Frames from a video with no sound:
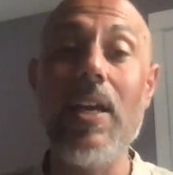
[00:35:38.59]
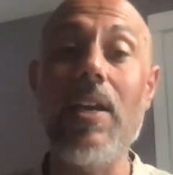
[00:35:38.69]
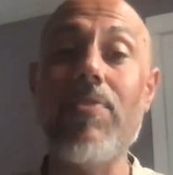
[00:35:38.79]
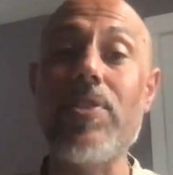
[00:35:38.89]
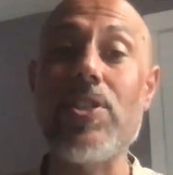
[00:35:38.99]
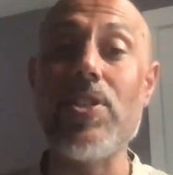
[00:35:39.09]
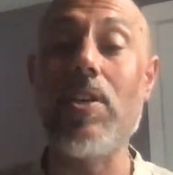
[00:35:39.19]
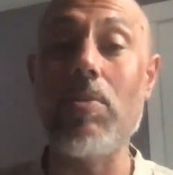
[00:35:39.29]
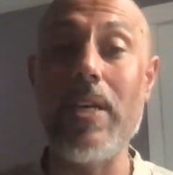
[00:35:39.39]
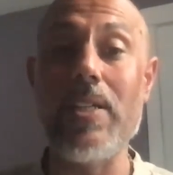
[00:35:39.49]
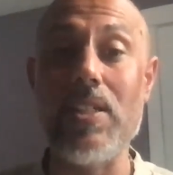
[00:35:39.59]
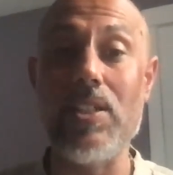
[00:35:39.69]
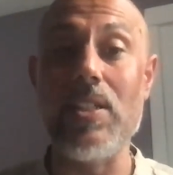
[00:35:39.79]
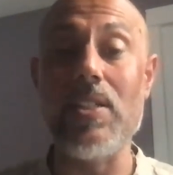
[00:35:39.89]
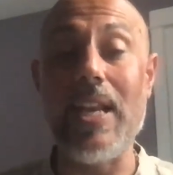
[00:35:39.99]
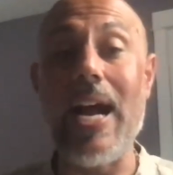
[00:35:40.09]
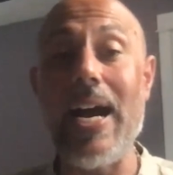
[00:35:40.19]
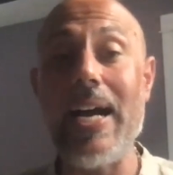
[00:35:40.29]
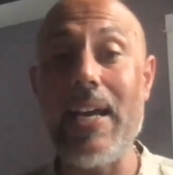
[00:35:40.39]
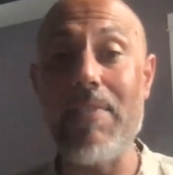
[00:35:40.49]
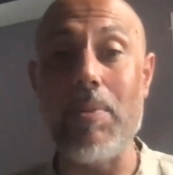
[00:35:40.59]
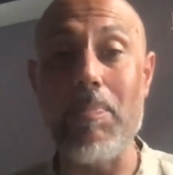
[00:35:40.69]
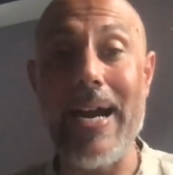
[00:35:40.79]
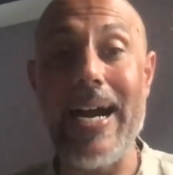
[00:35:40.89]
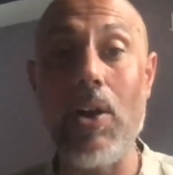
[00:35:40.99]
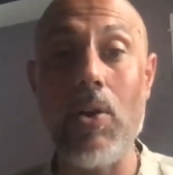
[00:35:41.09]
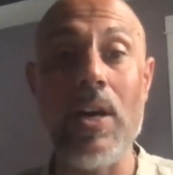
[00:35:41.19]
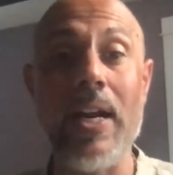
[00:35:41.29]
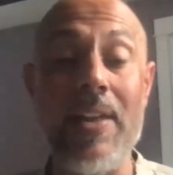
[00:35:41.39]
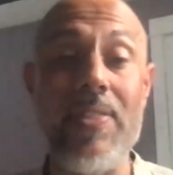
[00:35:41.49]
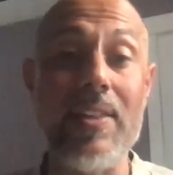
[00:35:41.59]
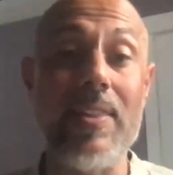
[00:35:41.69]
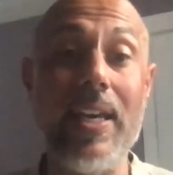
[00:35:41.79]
if the subtle message is that I have the power and that